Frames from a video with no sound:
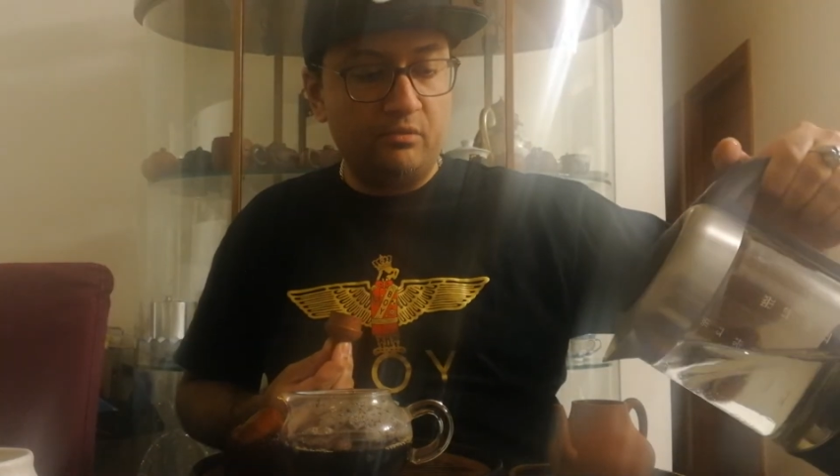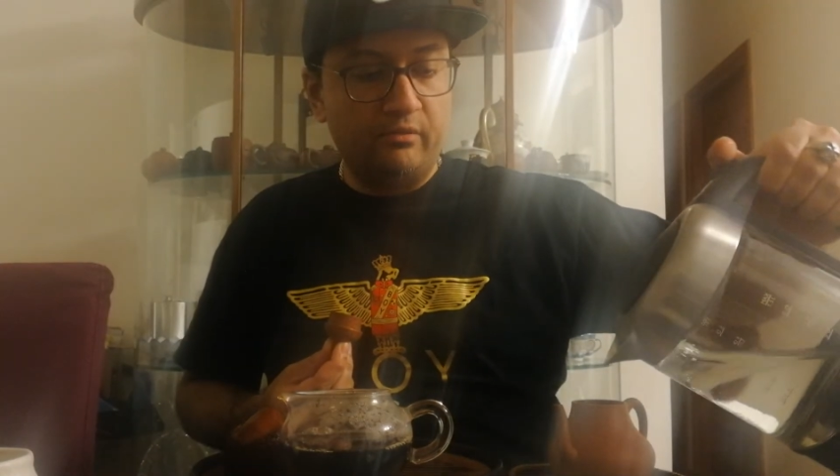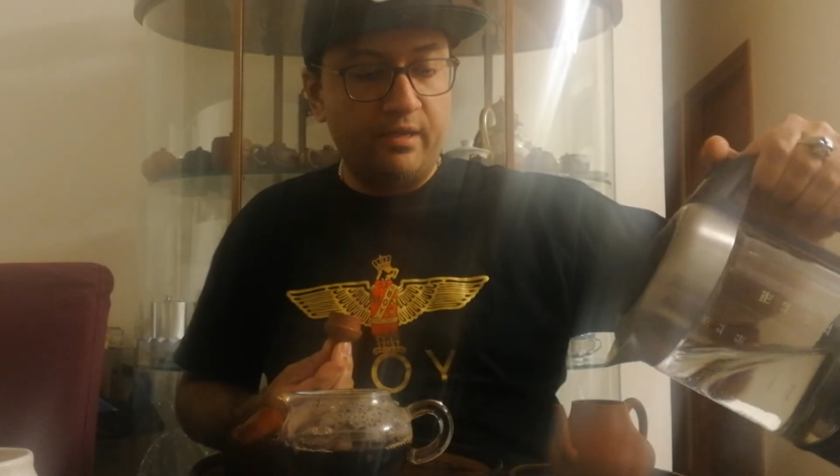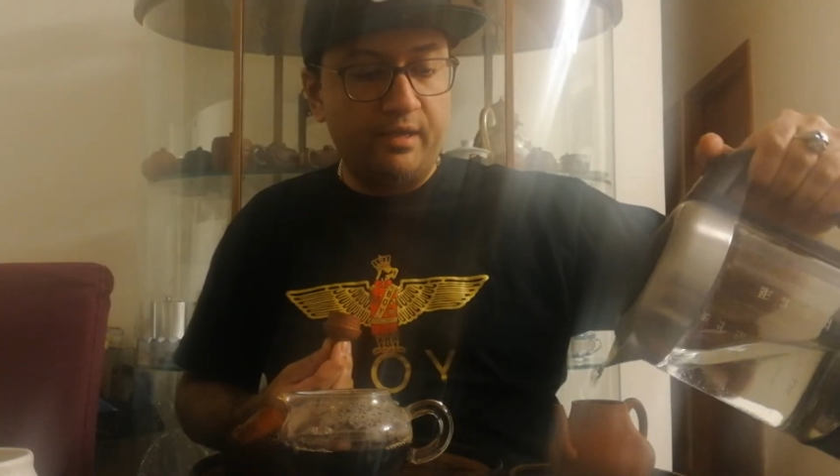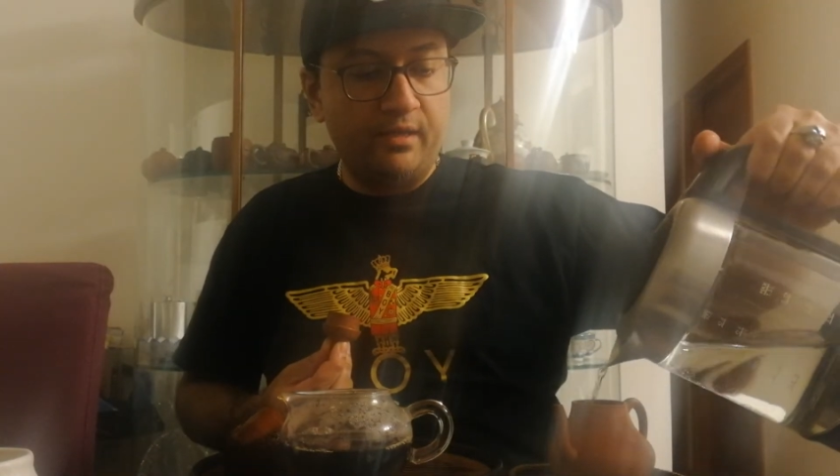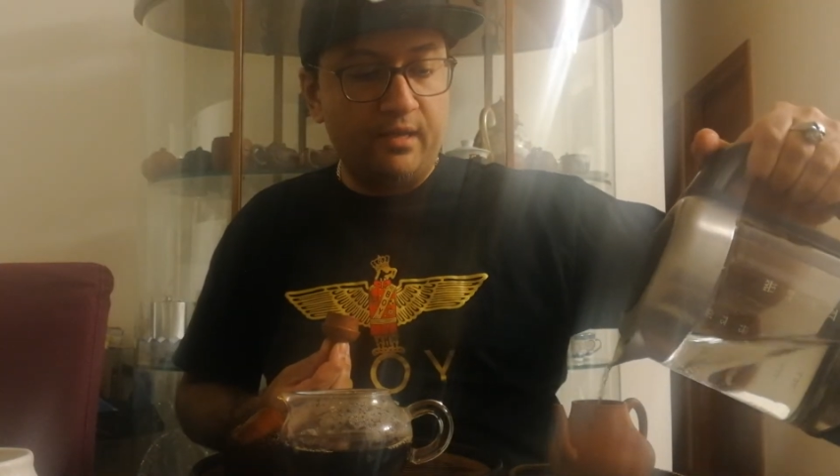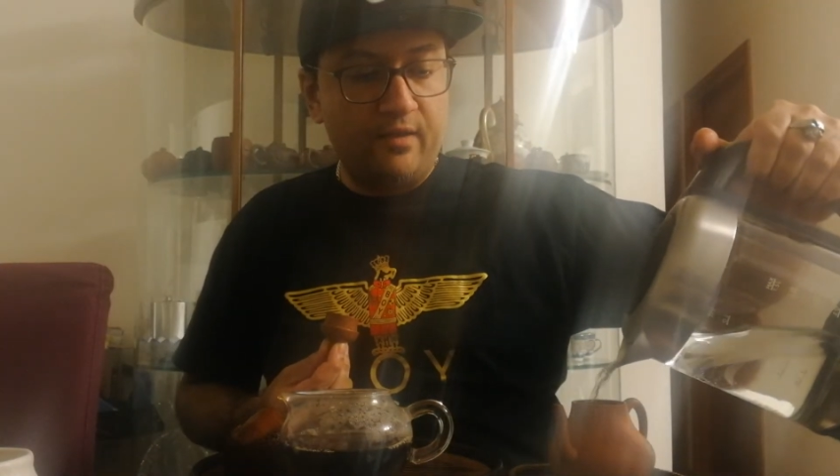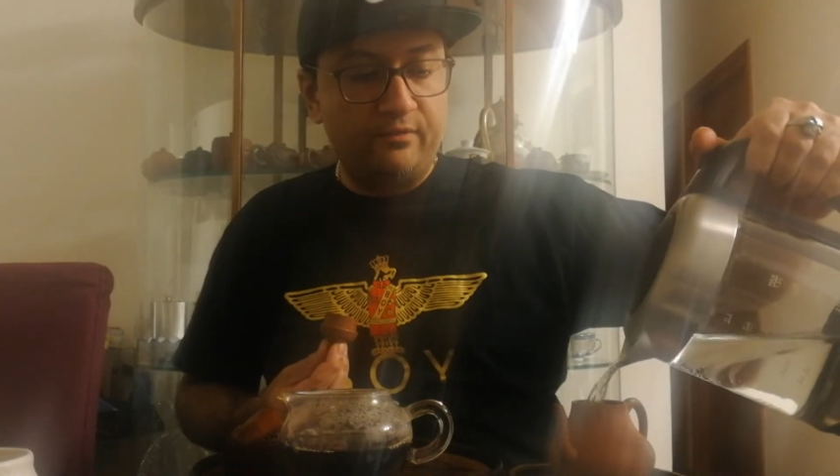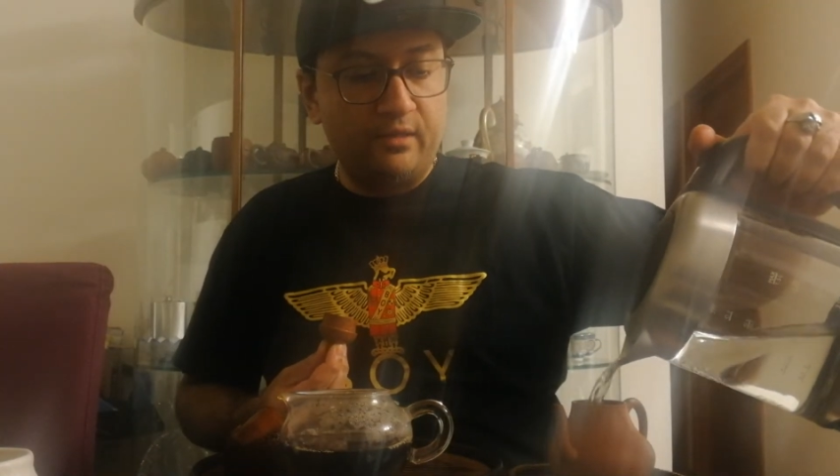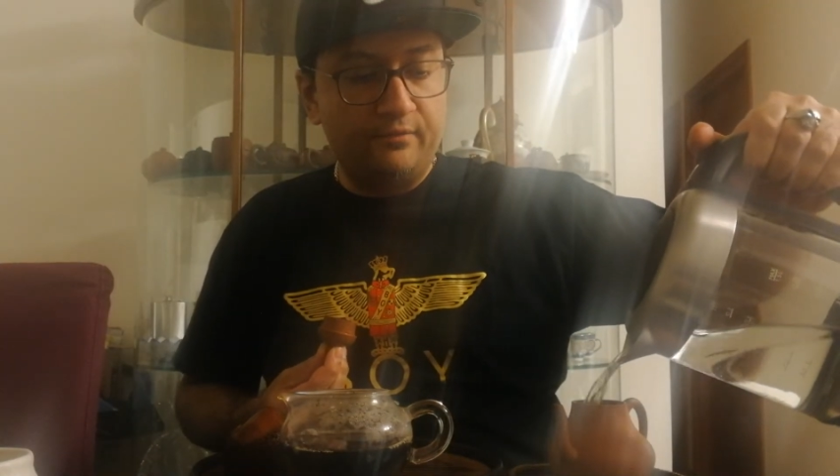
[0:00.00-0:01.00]
we're ready
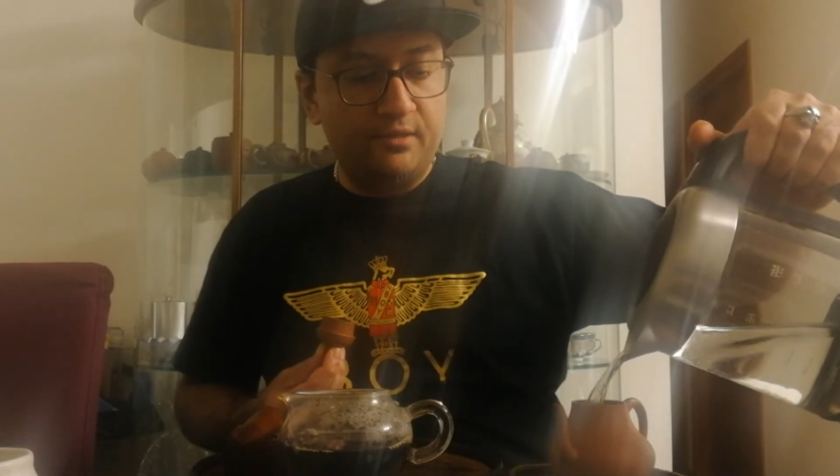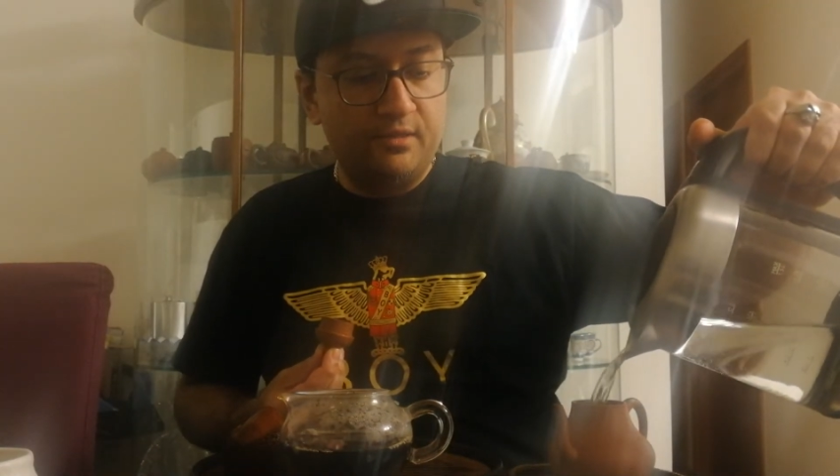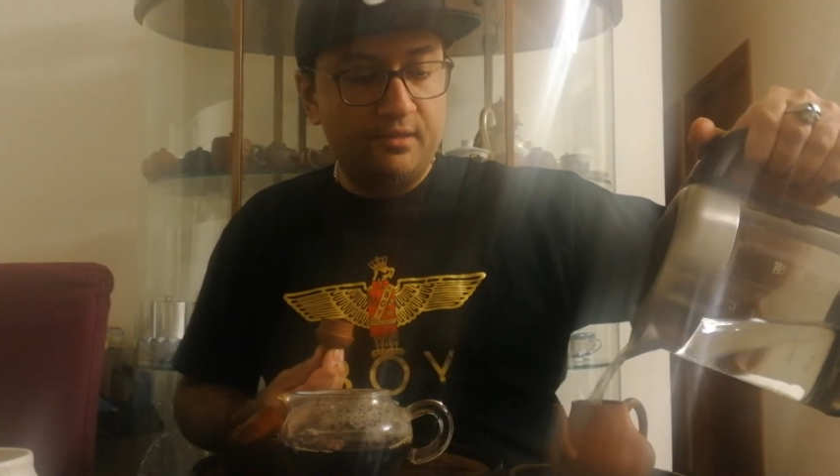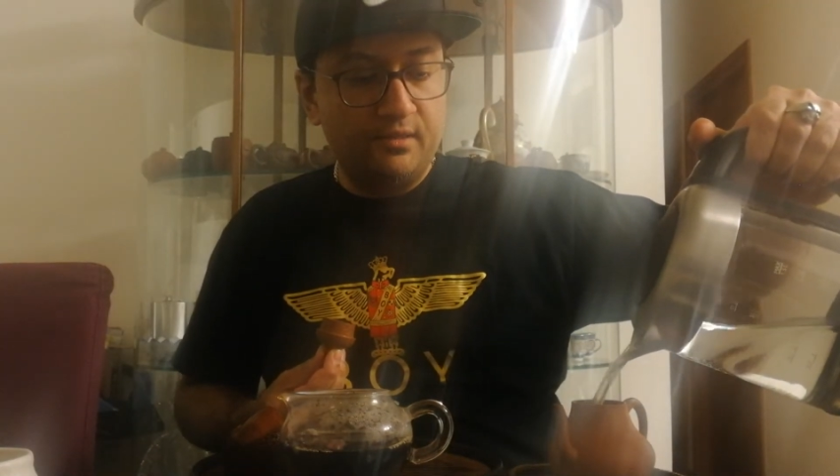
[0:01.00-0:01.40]
after I finish